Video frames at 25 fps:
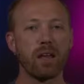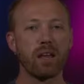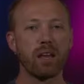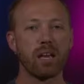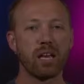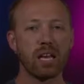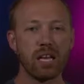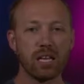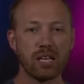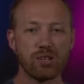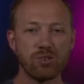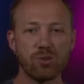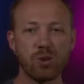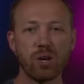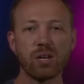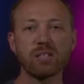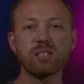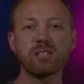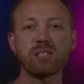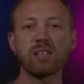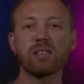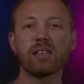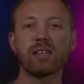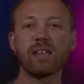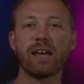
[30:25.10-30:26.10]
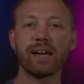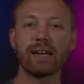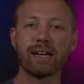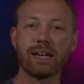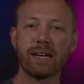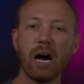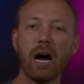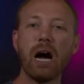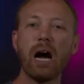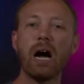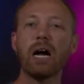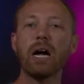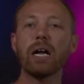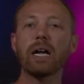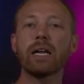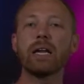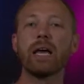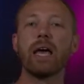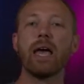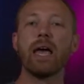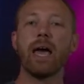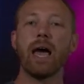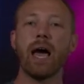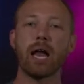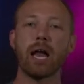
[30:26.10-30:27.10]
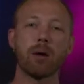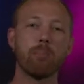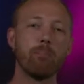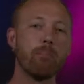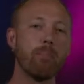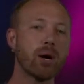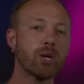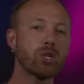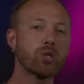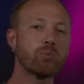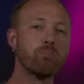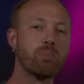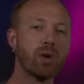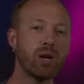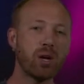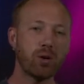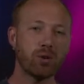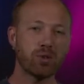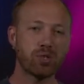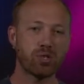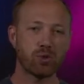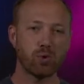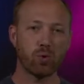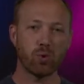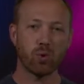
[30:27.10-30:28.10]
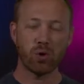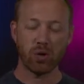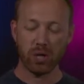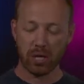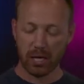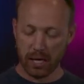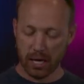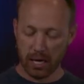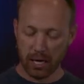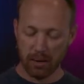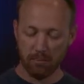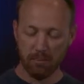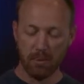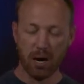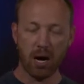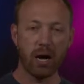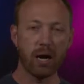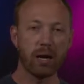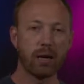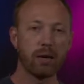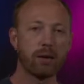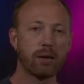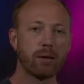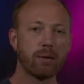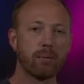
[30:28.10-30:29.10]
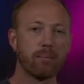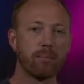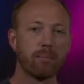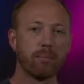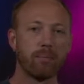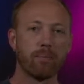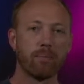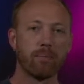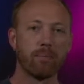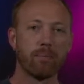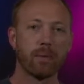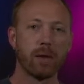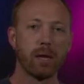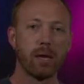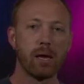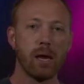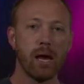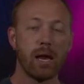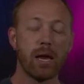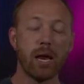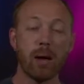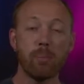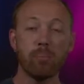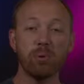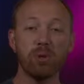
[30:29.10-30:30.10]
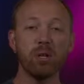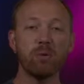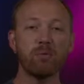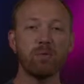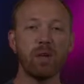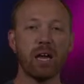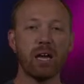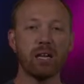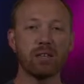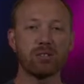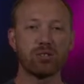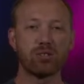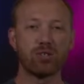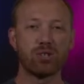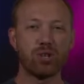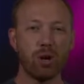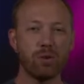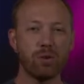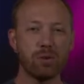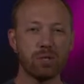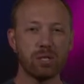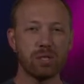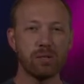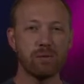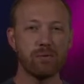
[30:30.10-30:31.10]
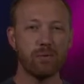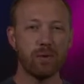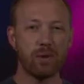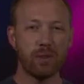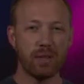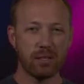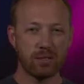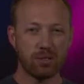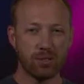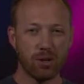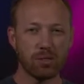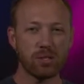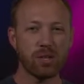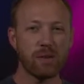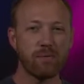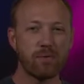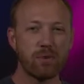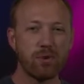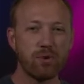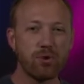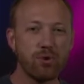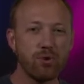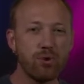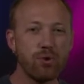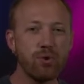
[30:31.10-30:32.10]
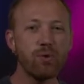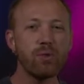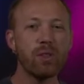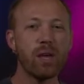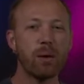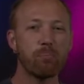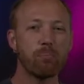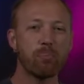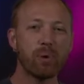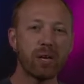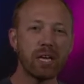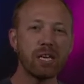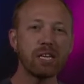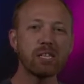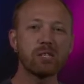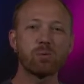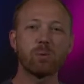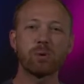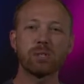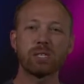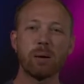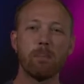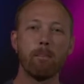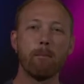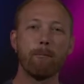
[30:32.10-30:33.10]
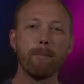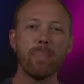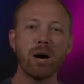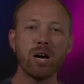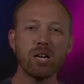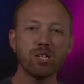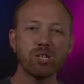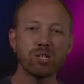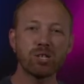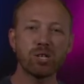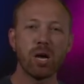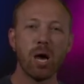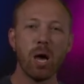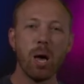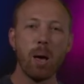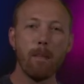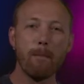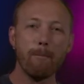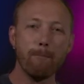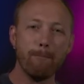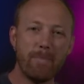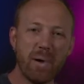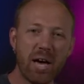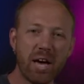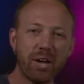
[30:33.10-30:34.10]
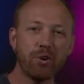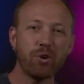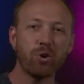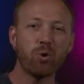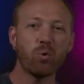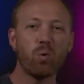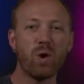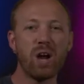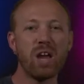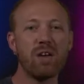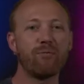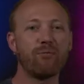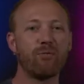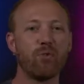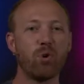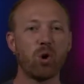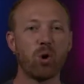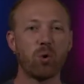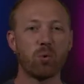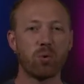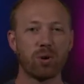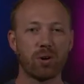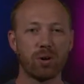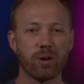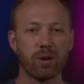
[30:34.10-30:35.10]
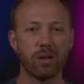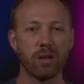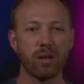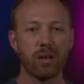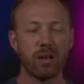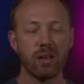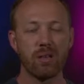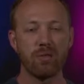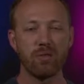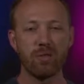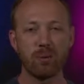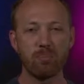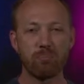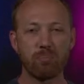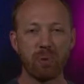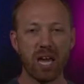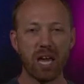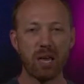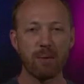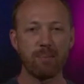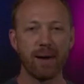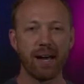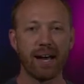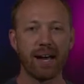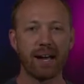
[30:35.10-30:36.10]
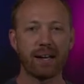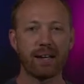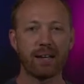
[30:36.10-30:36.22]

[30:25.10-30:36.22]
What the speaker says: He trusted that God had a much bigger story in mind. And I believe that Joseph knew that peace was a much better way forward than payback.